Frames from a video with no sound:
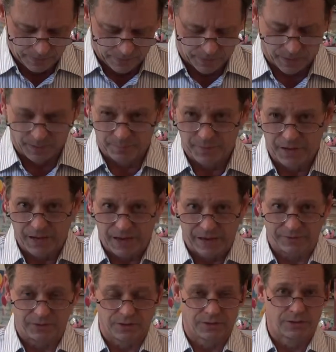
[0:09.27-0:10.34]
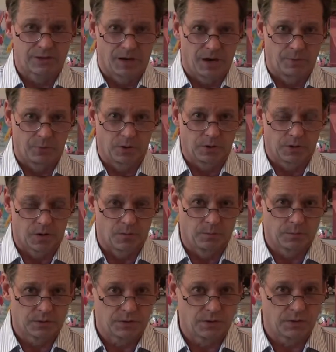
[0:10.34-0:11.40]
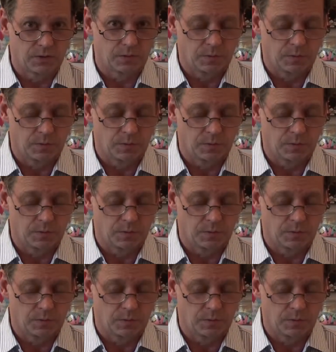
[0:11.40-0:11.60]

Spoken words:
At this time, our government seems